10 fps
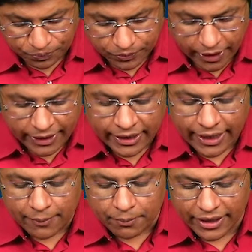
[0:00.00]
India
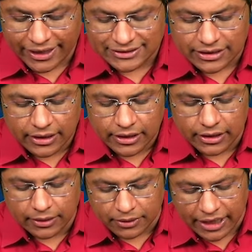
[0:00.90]
embraced
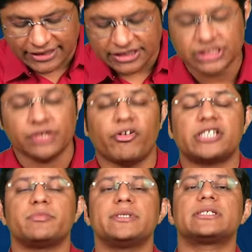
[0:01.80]
liberalization, which
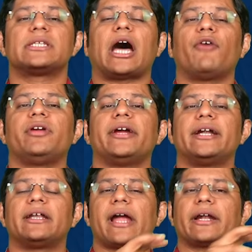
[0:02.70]
means now we
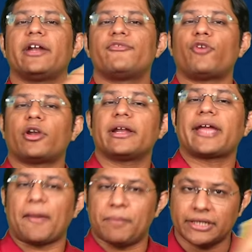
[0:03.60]
attracted foreign
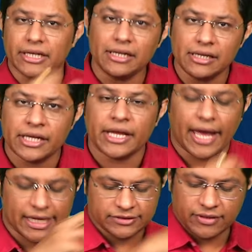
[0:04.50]
capital
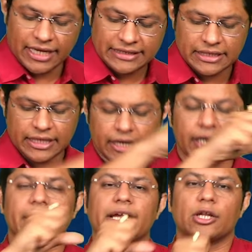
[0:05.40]
as well as
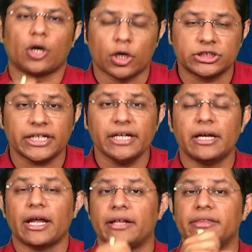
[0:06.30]
technology.
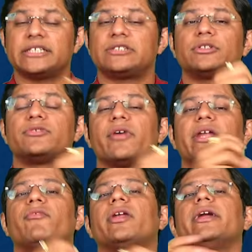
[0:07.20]
And this was very,
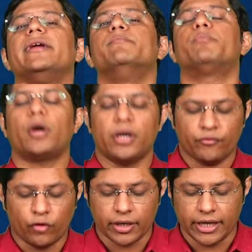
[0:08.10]
very important
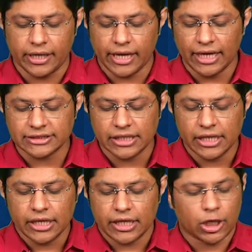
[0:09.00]
for India's
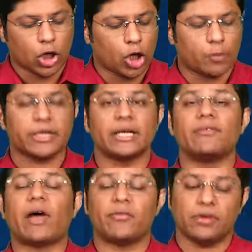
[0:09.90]
economic
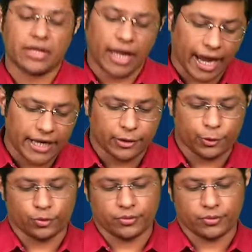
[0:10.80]
revival and growth.